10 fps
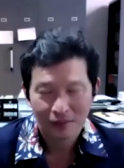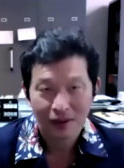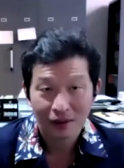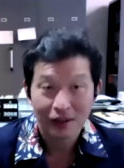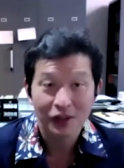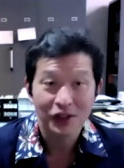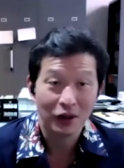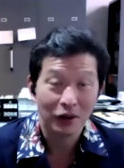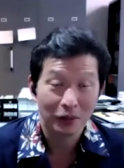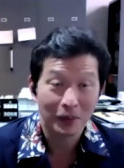Yeah, I mean,
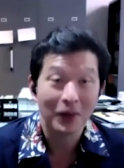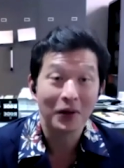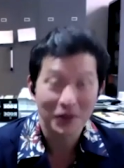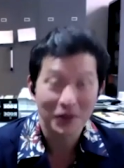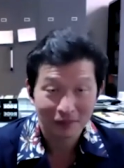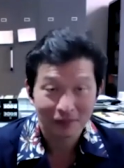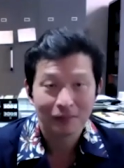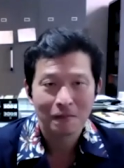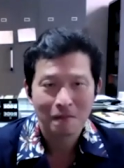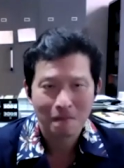you must miss Italy too,
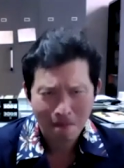right?